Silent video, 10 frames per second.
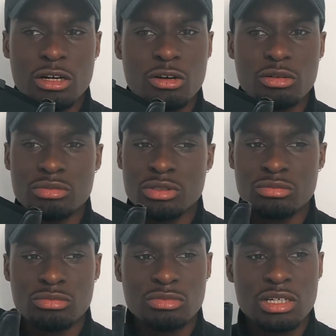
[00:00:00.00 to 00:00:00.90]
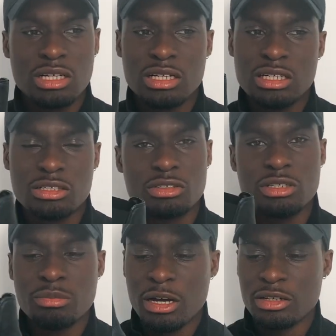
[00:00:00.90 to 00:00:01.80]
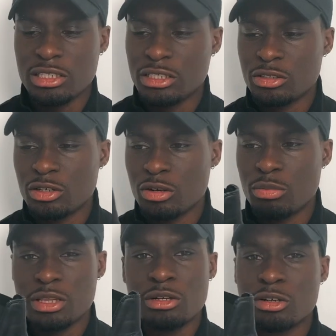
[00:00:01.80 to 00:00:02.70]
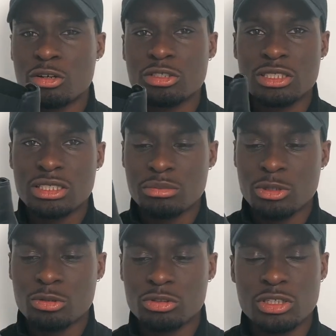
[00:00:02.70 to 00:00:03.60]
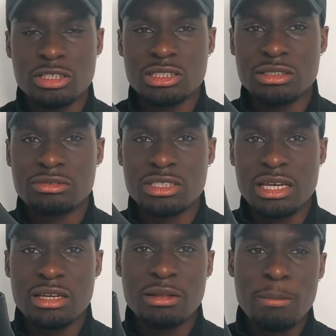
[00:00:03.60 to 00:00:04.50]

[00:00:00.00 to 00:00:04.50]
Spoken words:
I copped them literally about a year ago, but there are loads of similar alternatives there.